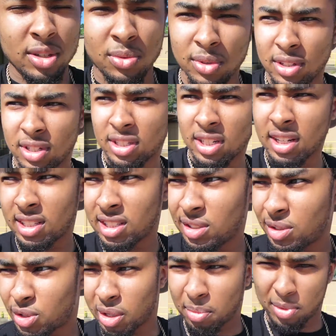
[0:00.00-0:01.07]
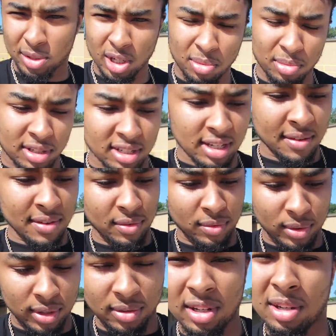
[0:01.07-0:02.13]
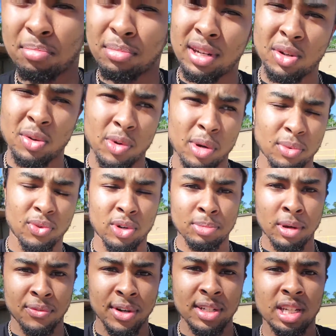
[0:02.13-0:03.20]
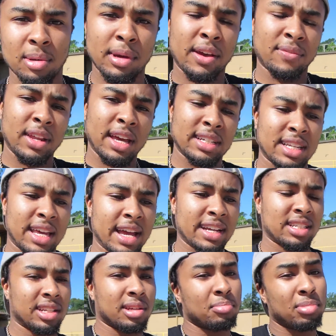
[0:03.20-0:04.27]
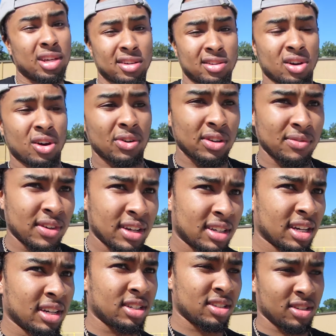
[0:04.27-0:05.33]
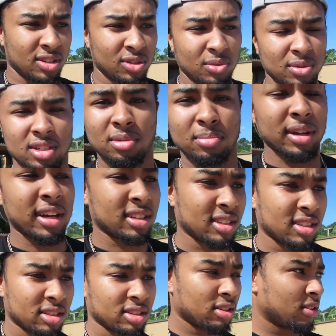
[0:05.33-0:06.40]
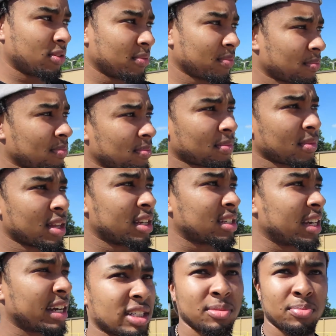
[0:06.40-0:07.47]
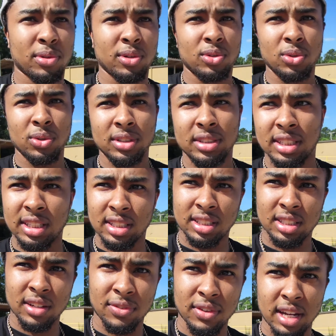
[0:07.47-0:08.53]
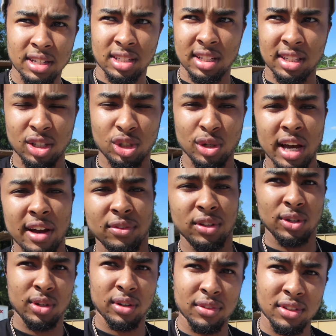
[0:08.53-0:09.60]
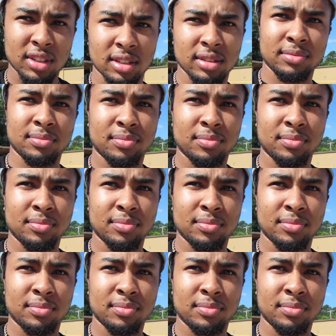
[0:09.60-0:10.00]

just wanted to share this little trip with y'all because I've never really been nowhere before. It's my first time having actually being on a vacation and doing something like this. So it's actually pretty cool seeing stuff and actually get to travel and do everything.